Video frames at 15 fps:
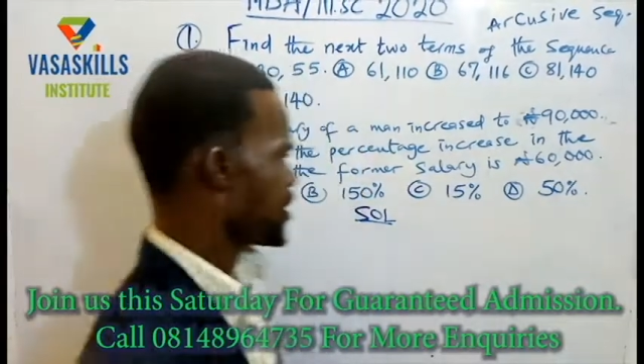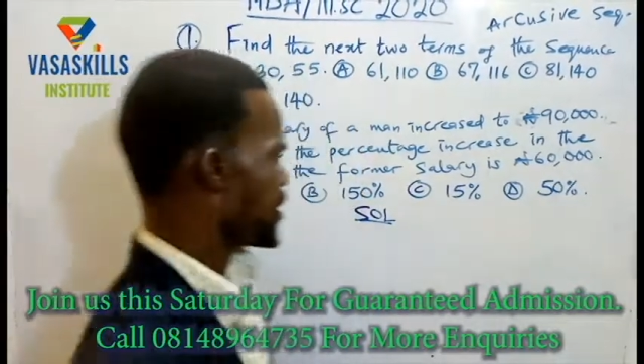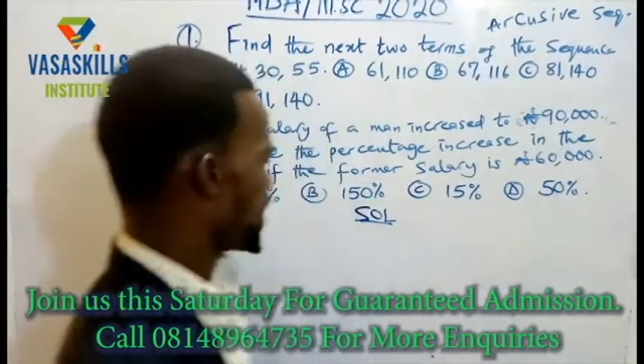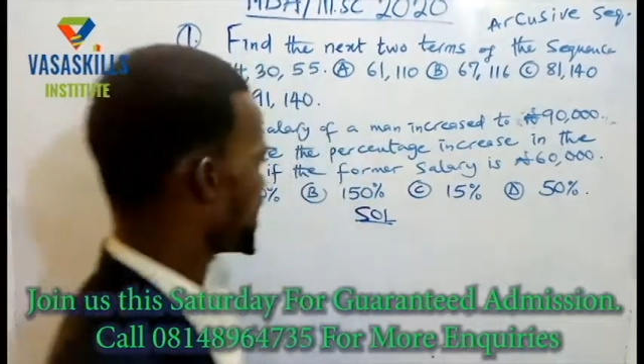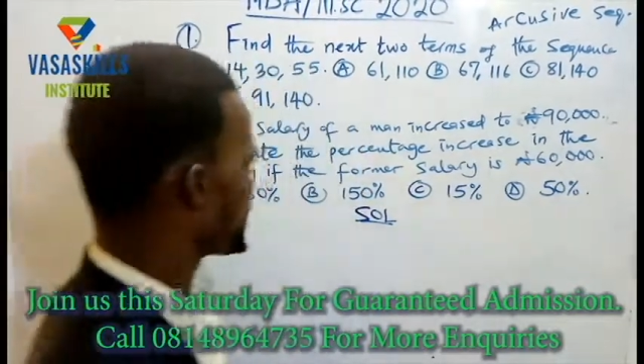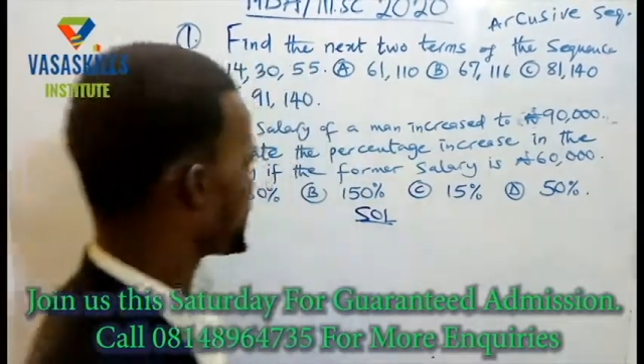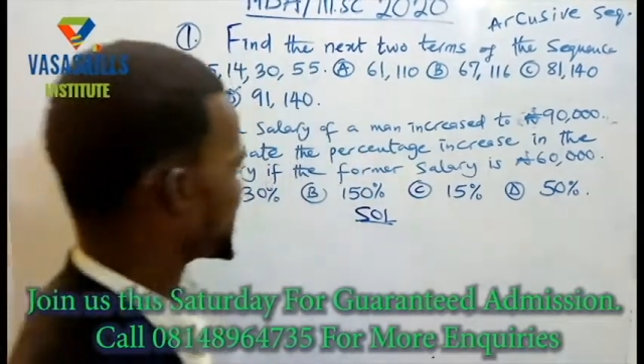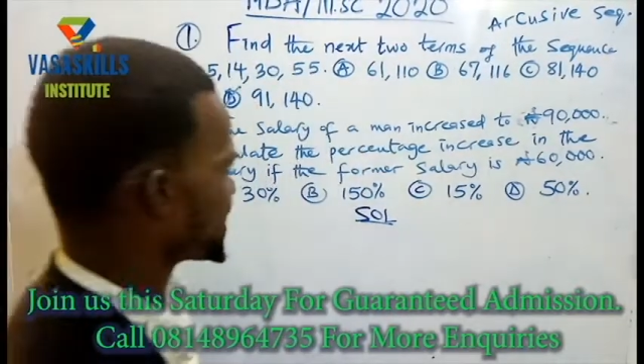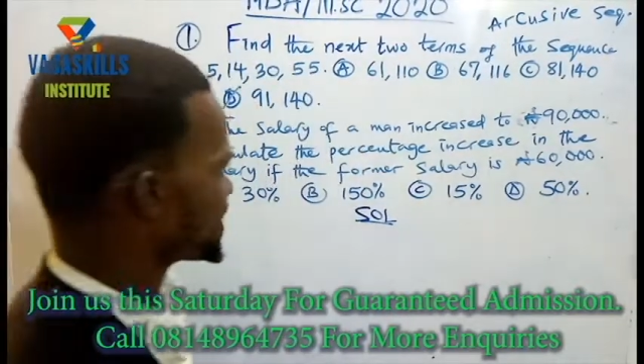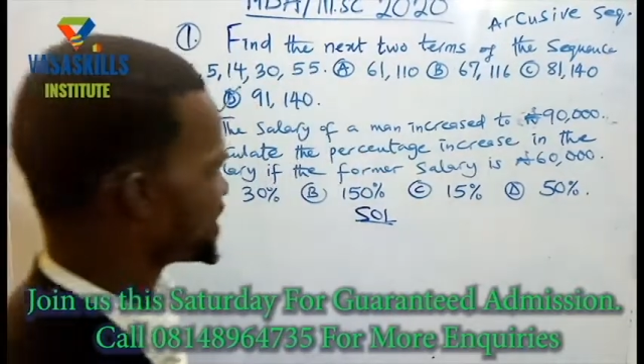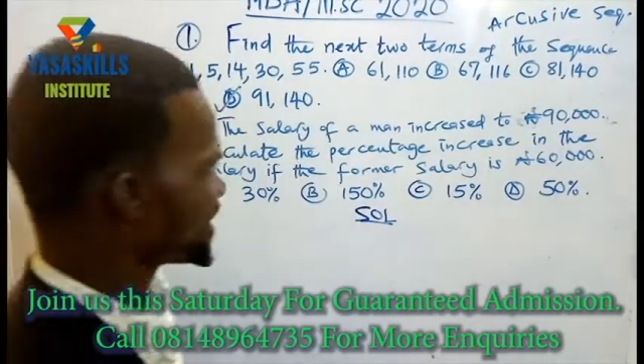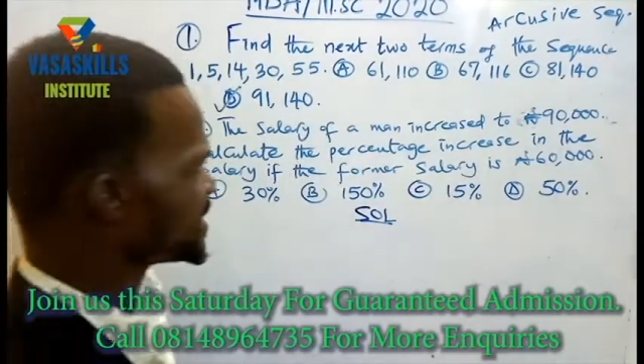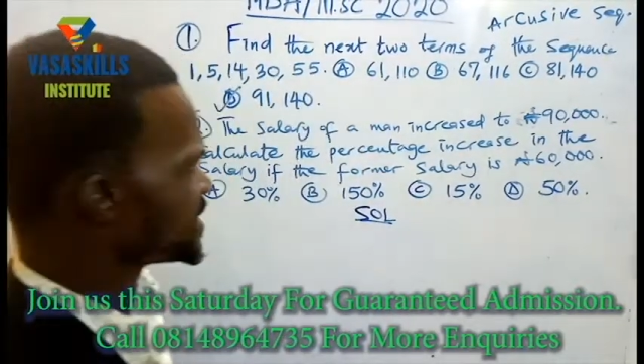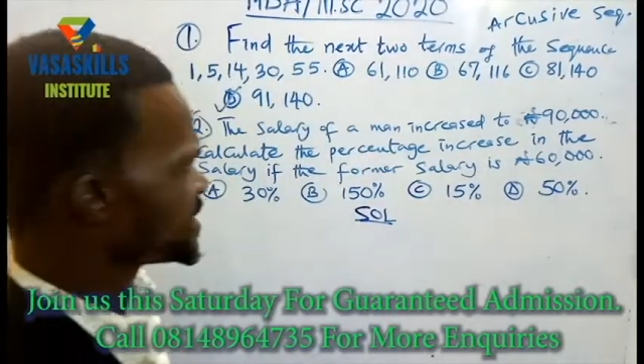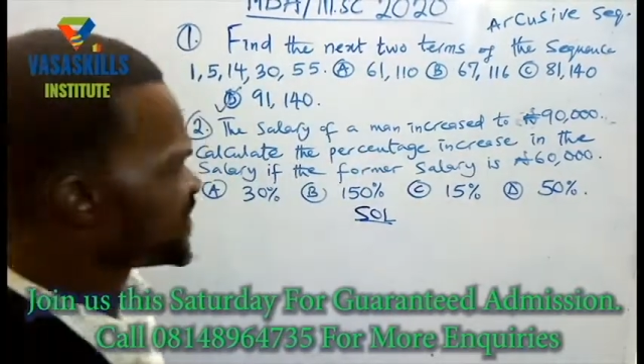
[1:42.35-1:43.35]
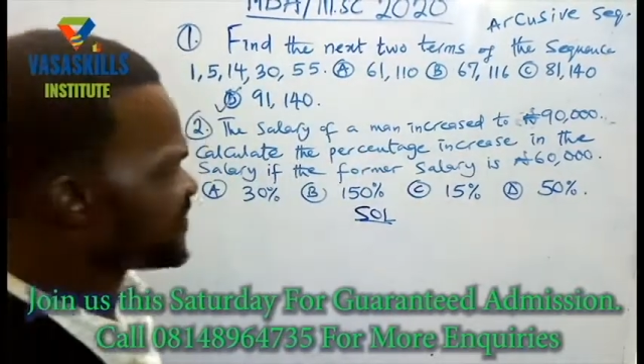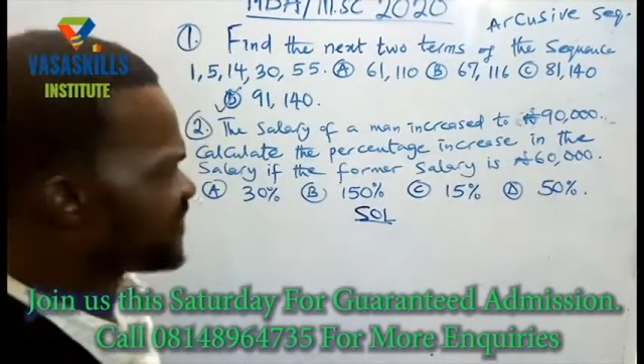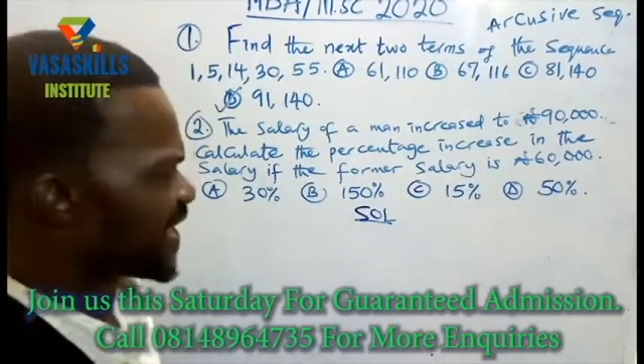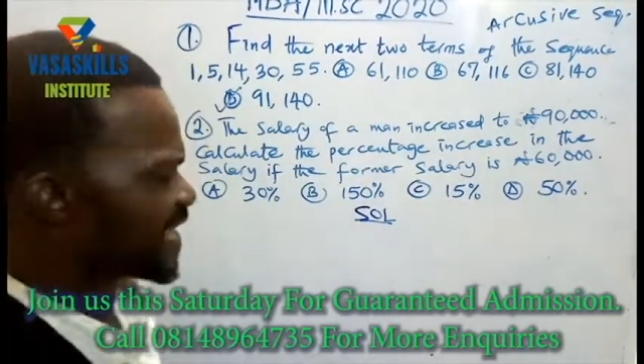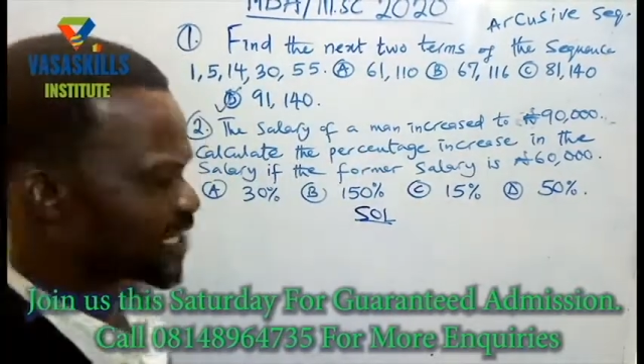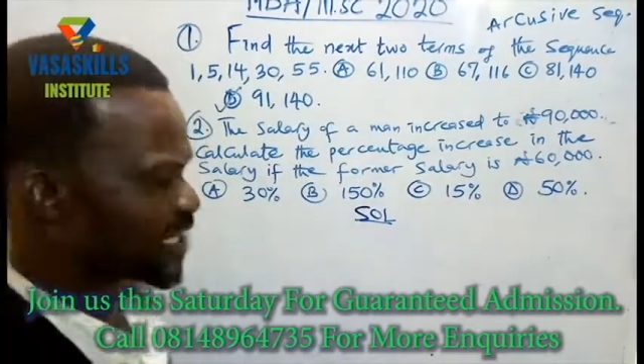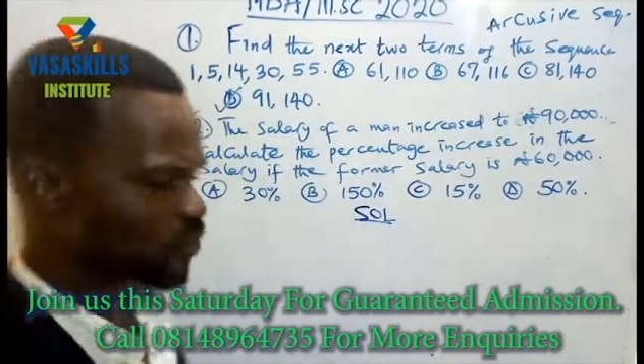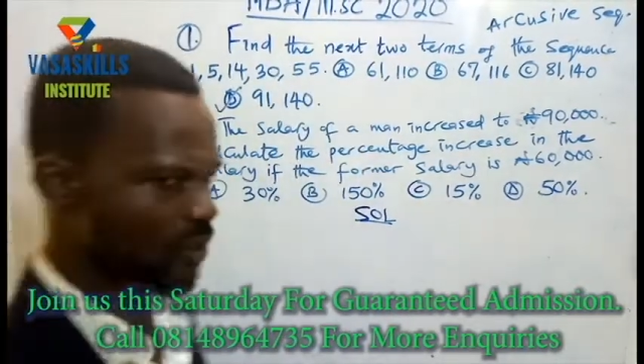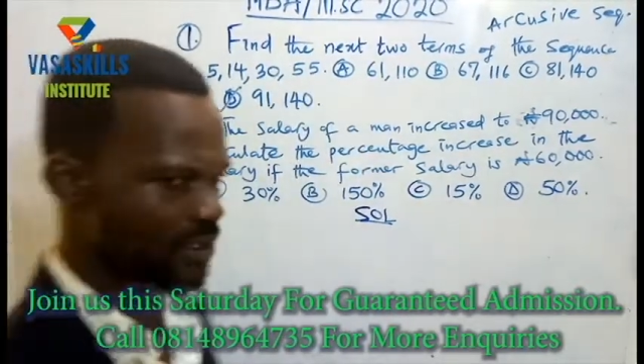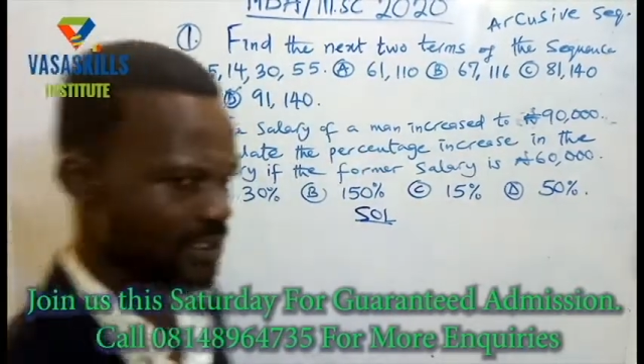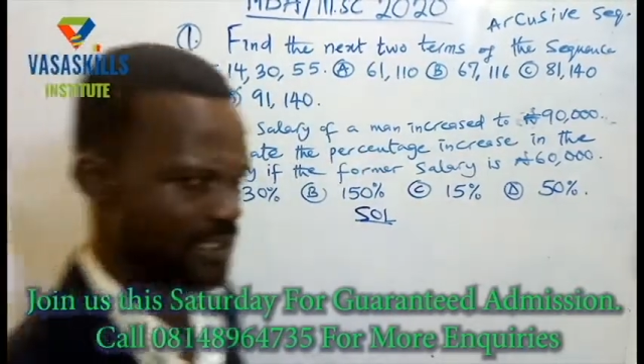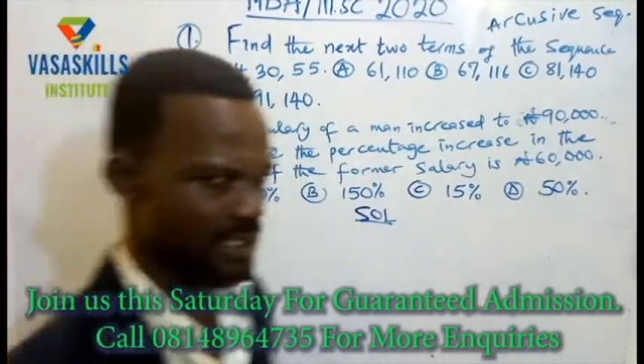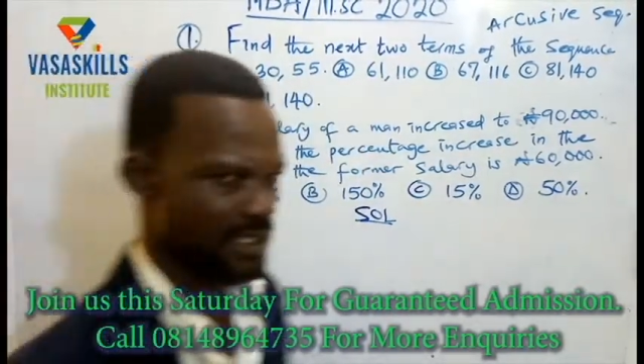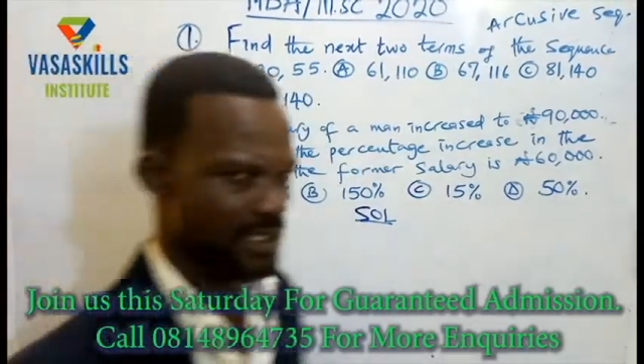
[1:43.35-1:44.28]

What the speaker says: A percentage is defined as what?